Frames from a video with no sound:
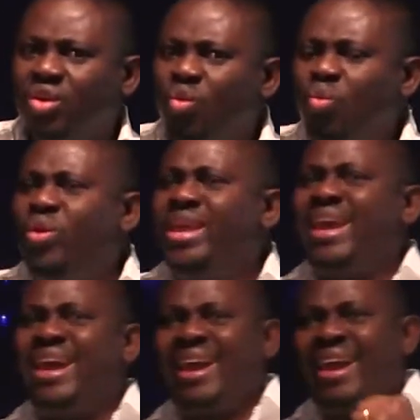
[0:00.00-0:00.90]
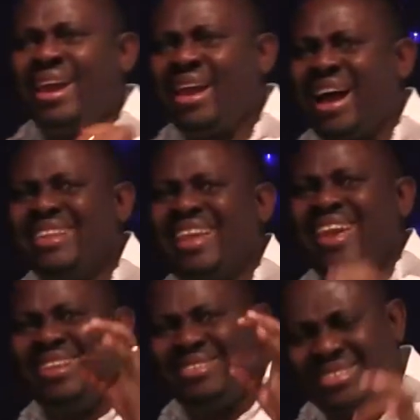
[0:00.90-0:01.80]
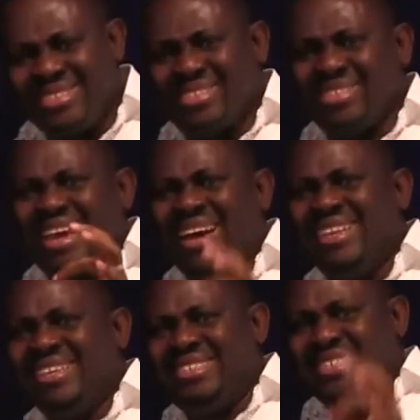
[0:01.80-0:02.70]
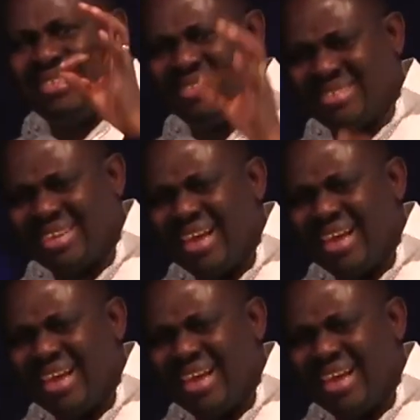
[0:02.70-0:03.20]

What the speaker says: where an entity, an agent,